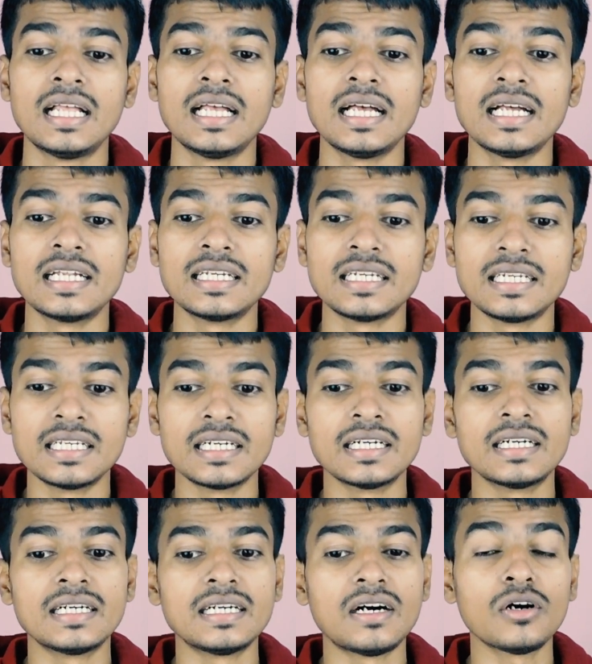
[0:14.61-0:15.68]
And
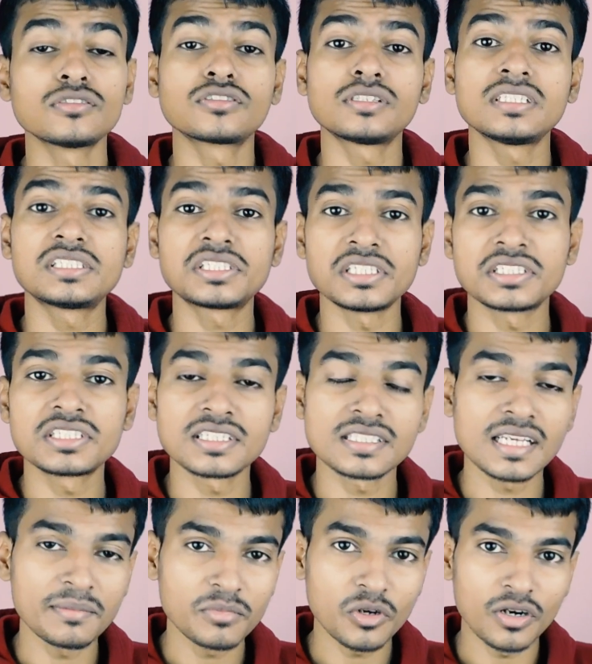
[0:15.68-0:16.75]
also these t-shirts
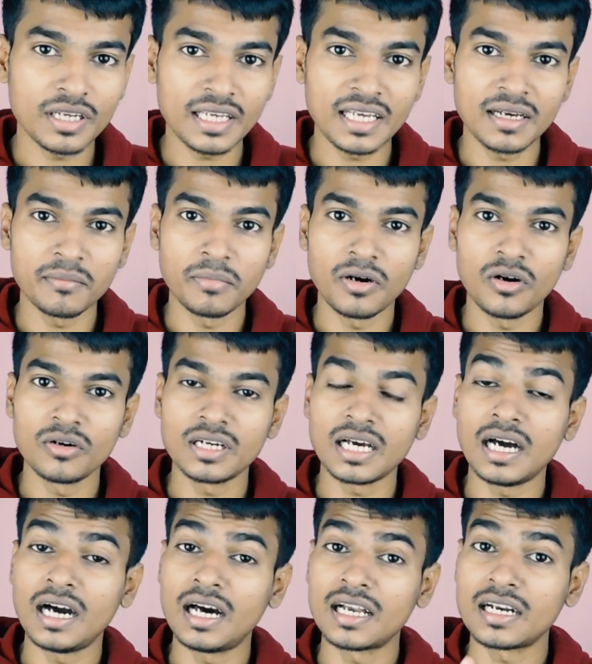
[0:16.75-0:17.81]
I'm talking about
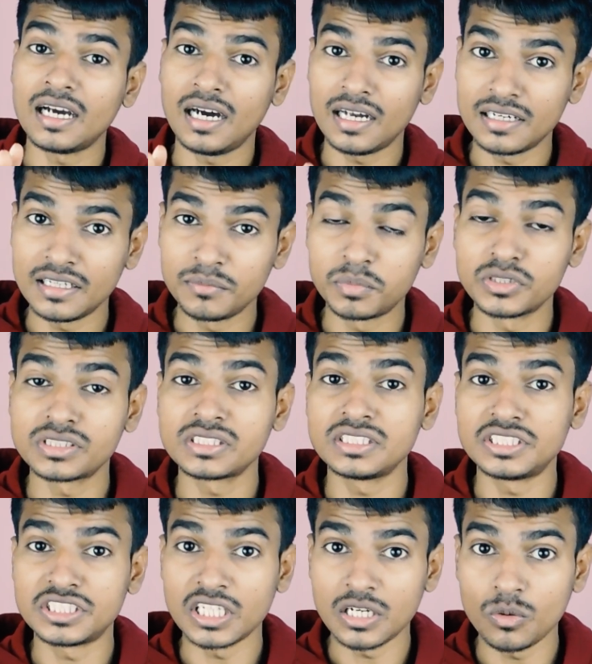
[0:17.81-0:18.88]
are
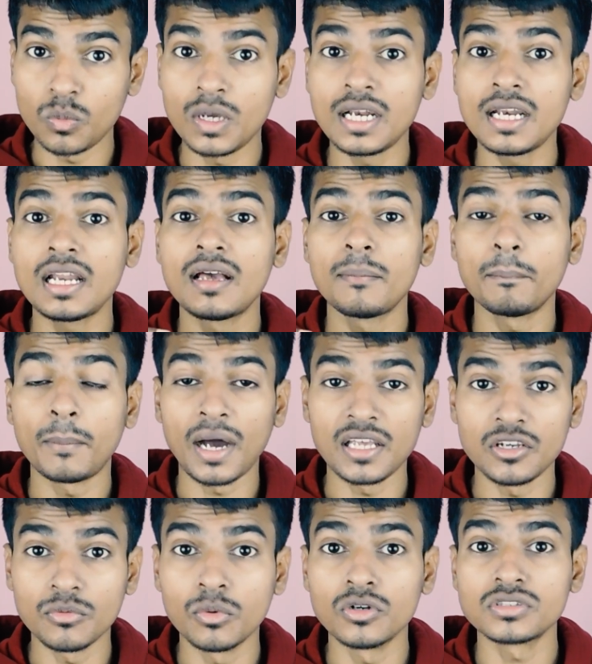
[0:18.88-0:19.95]
100% genuine
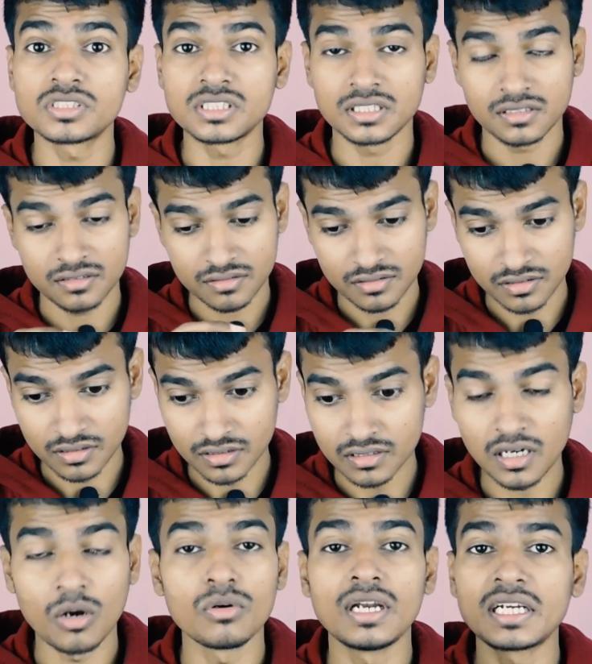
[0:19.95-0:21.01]
biowashed
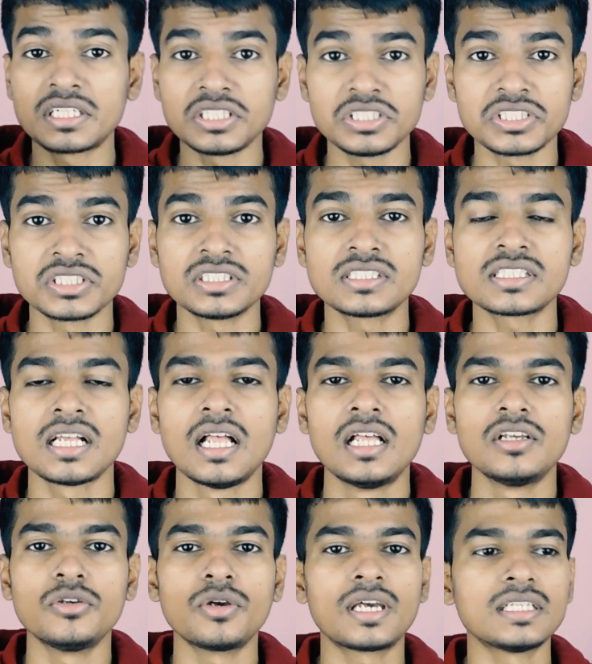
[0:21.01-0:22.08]
round neck t-shirts.
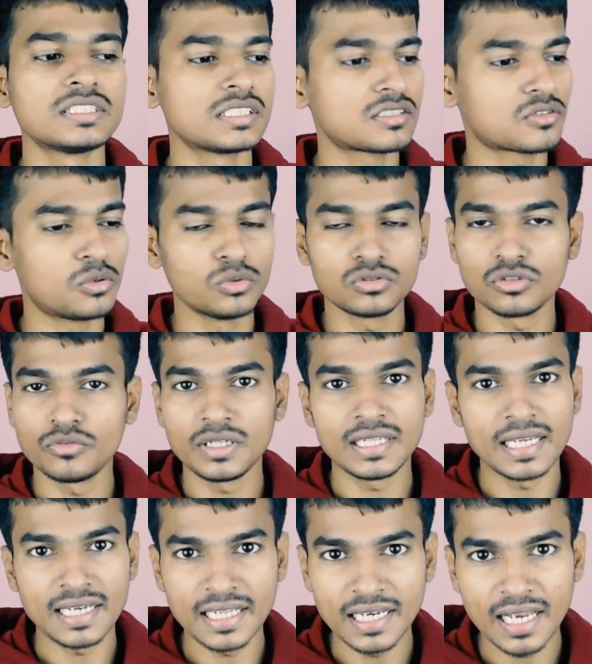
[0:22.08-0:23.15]
You can just go through with
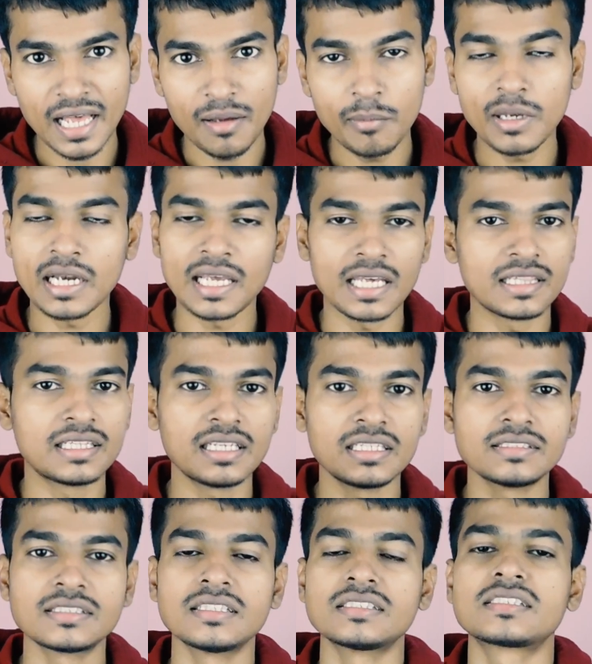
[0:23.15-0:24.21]
any lab and get the
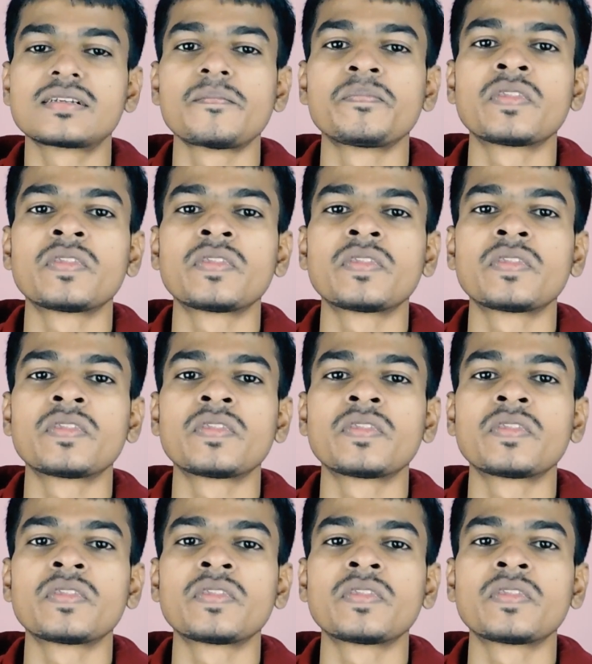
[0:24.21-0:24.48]
results.